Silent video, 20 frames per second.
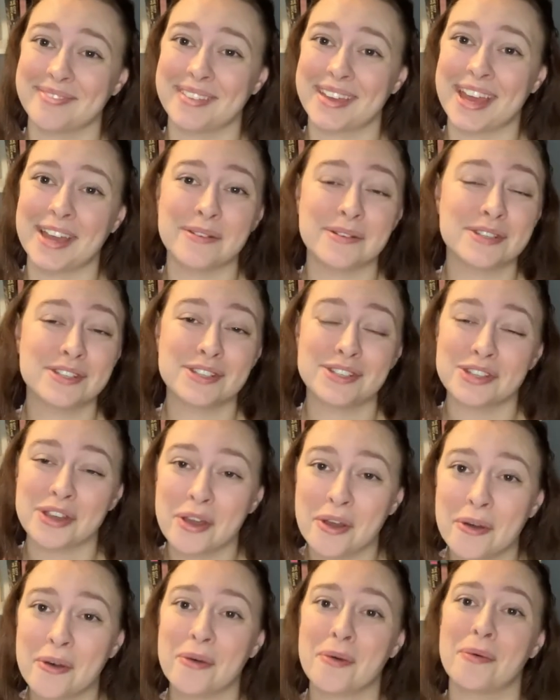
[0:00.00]
I was
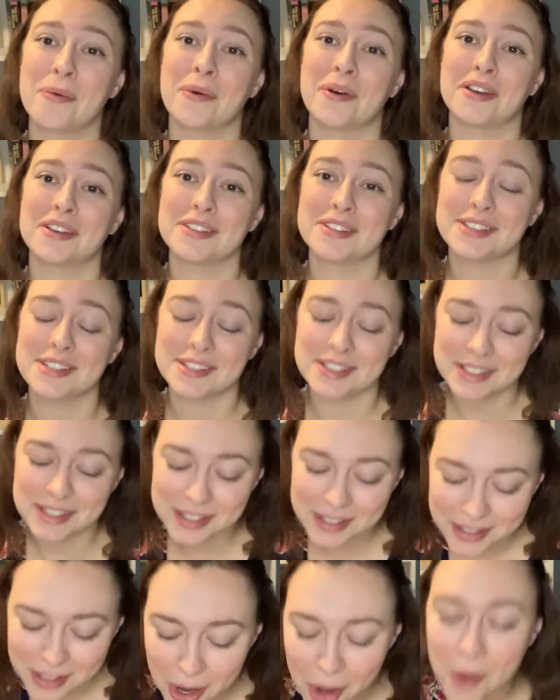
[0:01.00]
so,
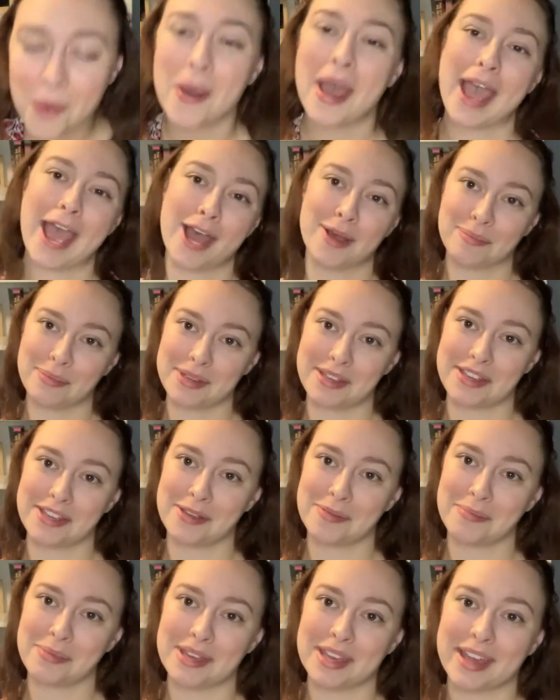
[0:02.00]
so
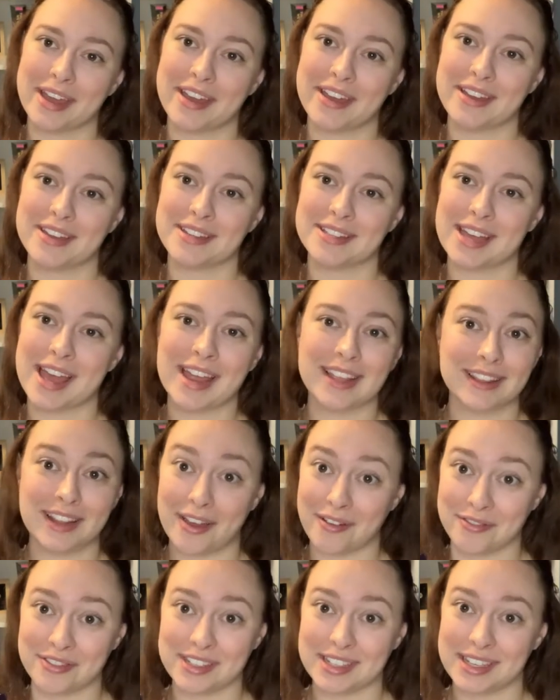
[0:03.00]
happy because I
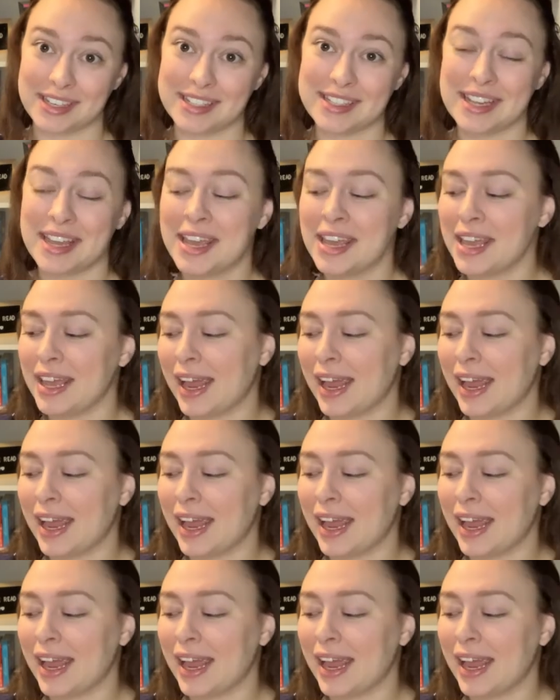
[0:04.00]
loved it.